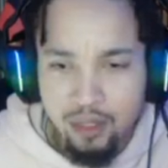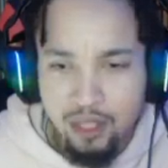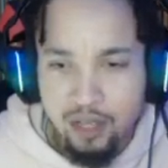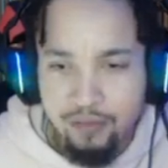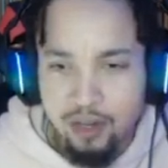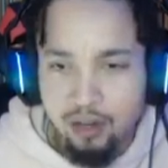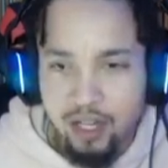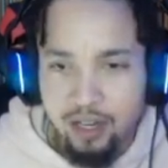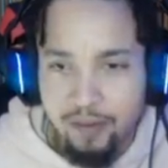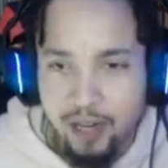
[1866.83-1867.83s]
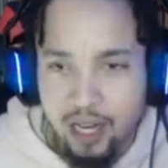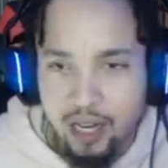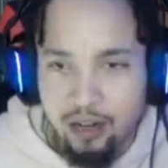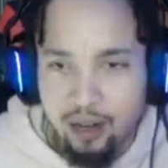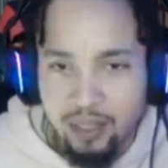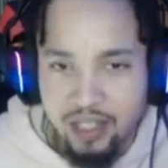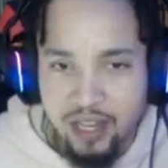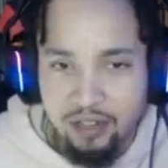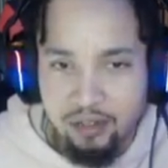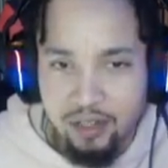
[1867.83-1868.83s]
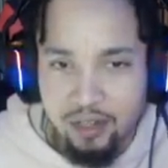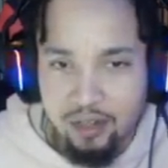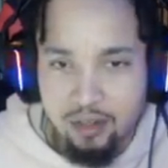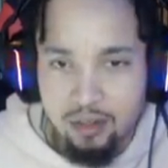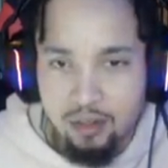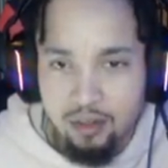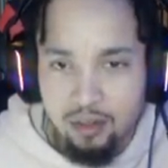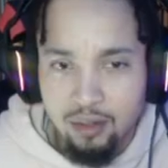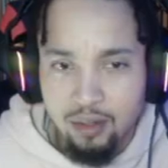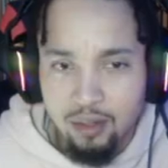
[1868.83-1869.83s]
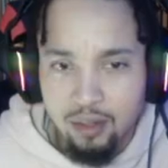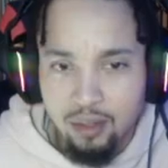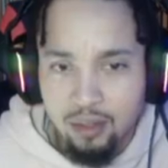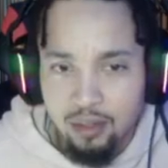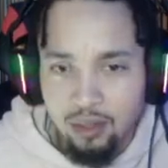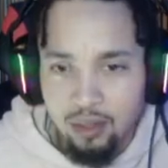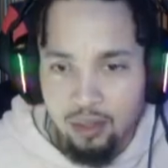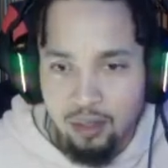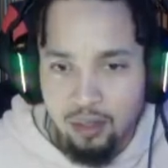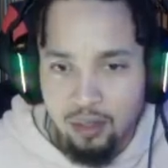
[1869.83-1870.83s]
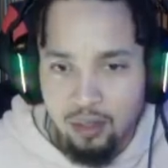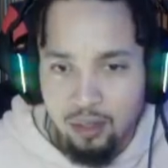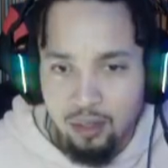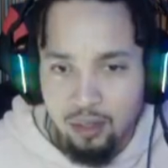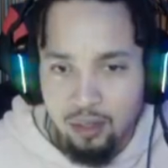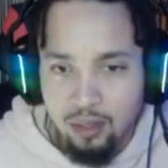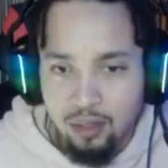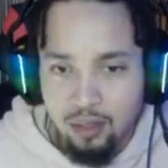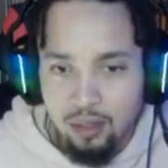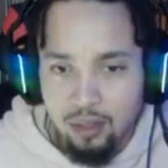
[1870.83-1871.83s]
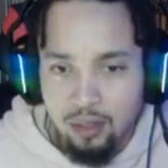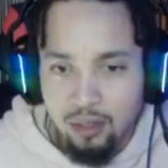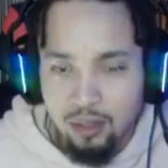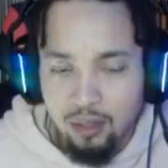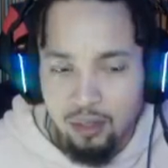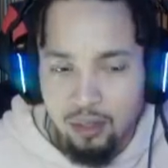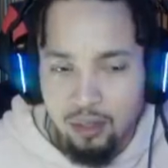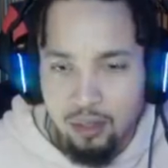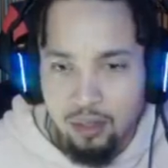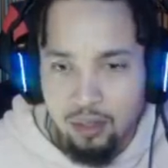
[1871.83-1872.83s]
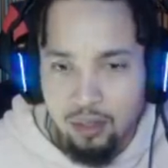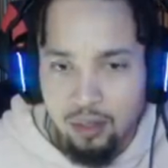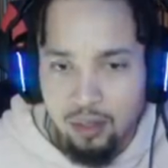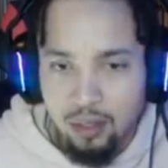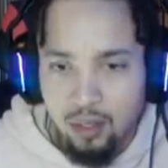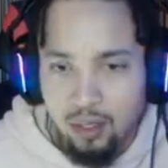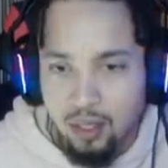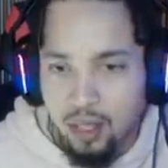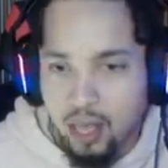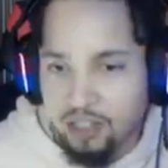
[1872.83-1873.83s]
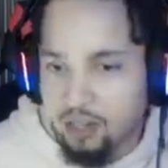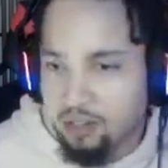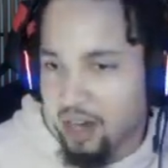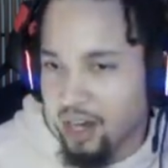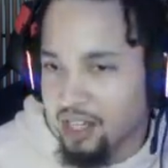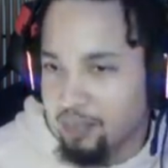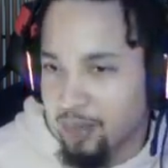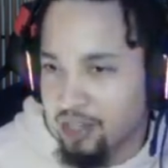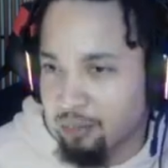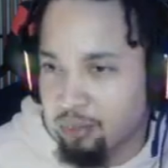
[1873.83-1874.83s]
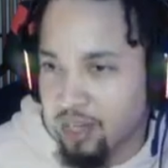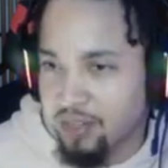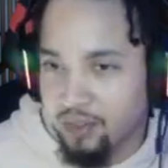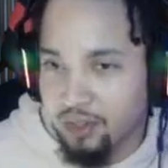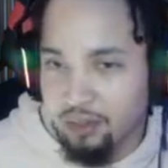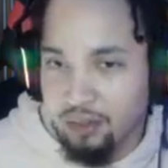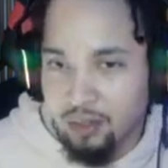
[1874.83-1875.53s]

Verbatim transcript: Yeah, if you don't get the fuck out of here, I'm gonna tase you, sir. What the fuck? What the fuck is happening? Huh? Why is free all? I told you I got a special place for you.